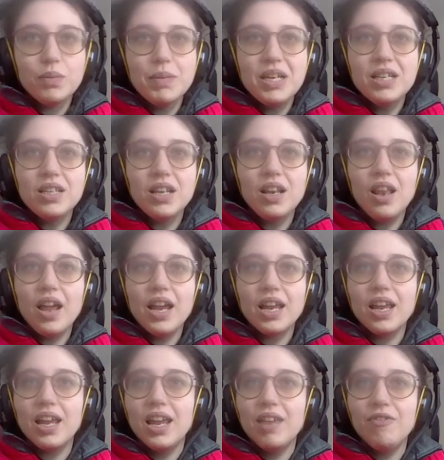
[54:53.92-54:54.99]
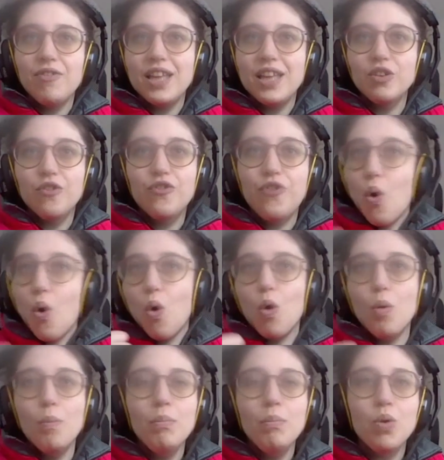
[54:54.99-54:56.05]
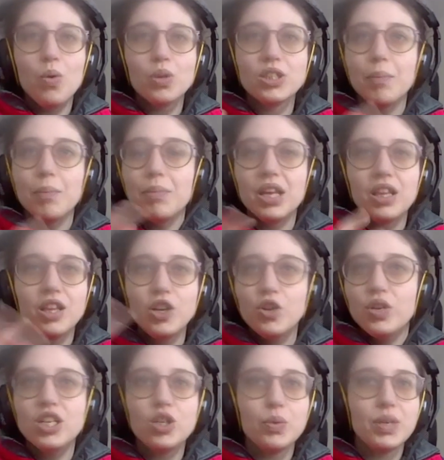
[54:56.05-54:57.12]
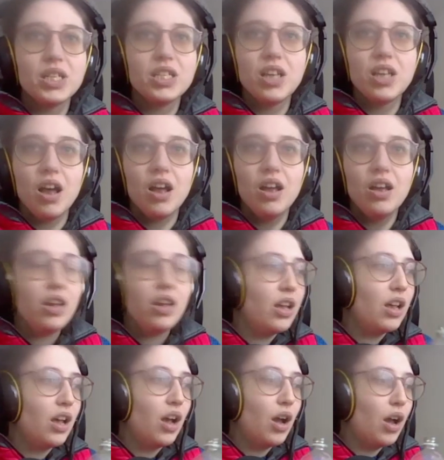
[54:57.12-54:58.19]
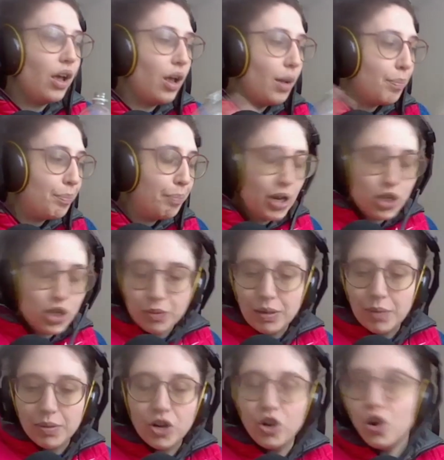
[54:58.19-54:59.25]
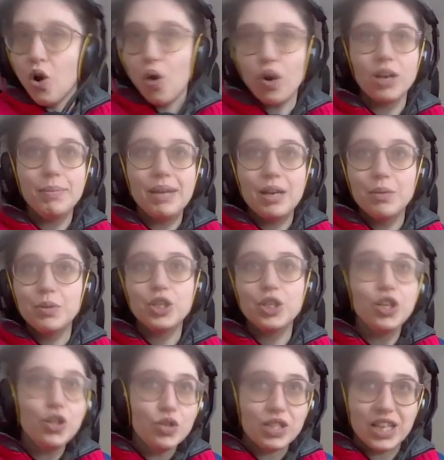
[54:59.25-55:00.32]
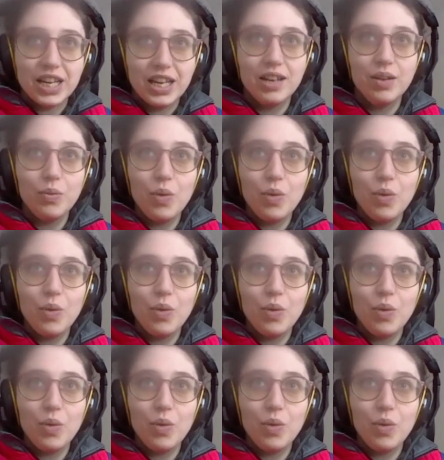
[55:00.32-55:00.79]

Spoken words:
means that like if there's a form or something that you need to insert, a bunch of people are not going to be able to use it. Well,